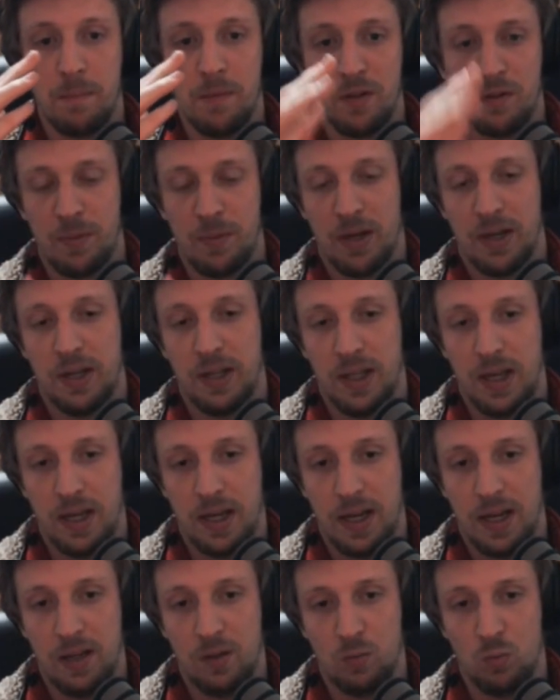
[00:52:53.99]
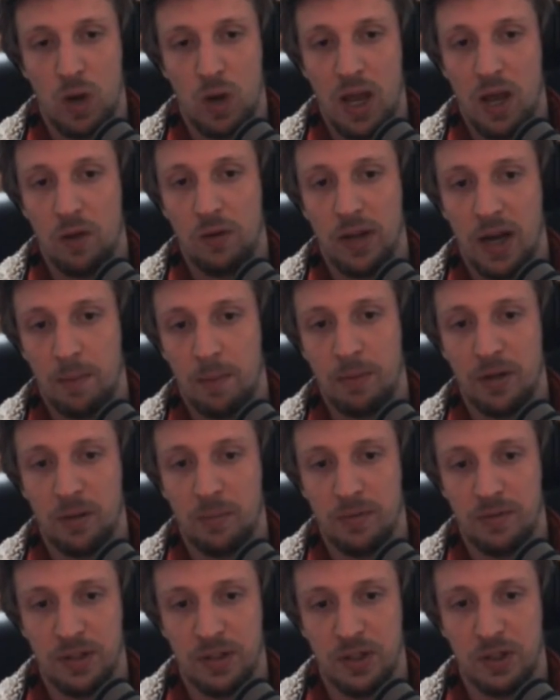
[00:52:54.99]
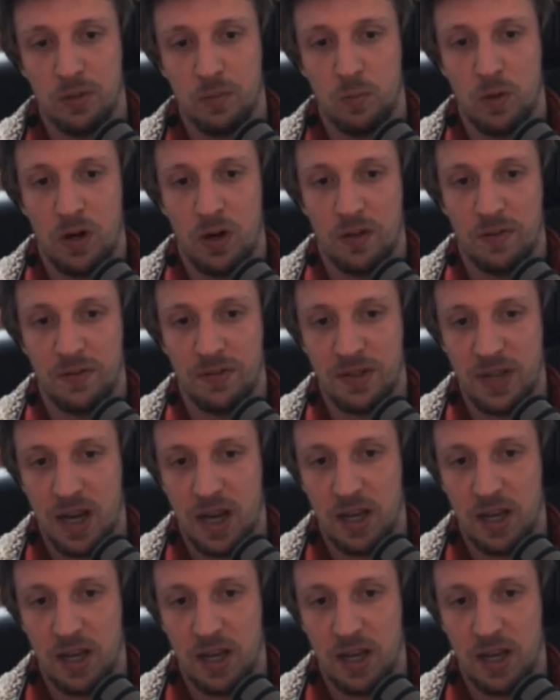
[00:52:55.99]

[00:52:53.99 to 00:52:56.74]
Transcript: speculate has wound up in a position where it